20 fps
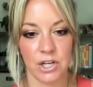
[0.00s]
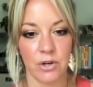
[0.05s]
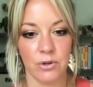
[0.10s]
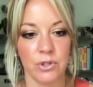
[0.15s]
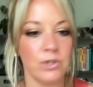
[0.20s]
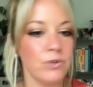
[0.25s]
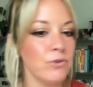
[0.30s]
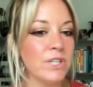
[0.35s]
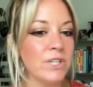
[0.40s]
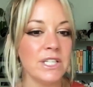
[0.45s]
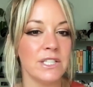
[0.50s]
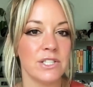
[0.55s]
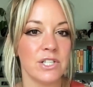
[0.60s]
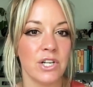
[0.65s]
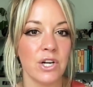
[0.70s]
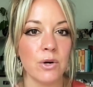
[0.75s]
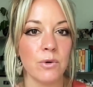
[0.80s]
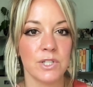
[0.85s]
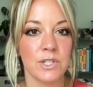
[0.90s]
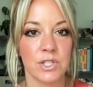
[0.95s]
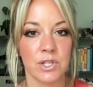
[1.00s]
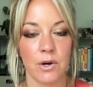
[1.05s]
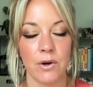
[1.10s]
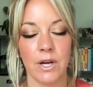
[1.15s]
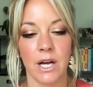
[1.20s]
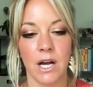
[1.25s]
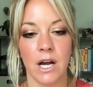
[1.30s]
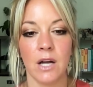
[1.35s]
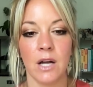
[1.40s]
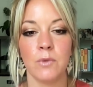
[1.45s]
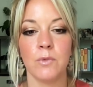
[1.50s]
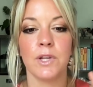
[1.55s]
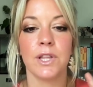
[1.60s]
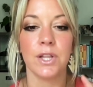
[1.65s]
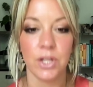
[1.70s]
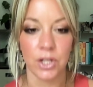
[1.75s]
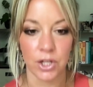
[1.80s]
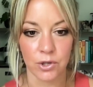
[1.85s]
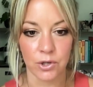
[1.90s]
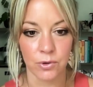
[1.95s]
You need to know what's going on with
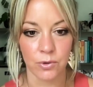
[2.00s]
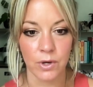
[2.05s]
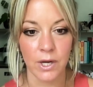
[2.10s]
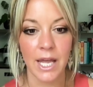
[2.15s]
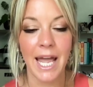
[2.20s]
you.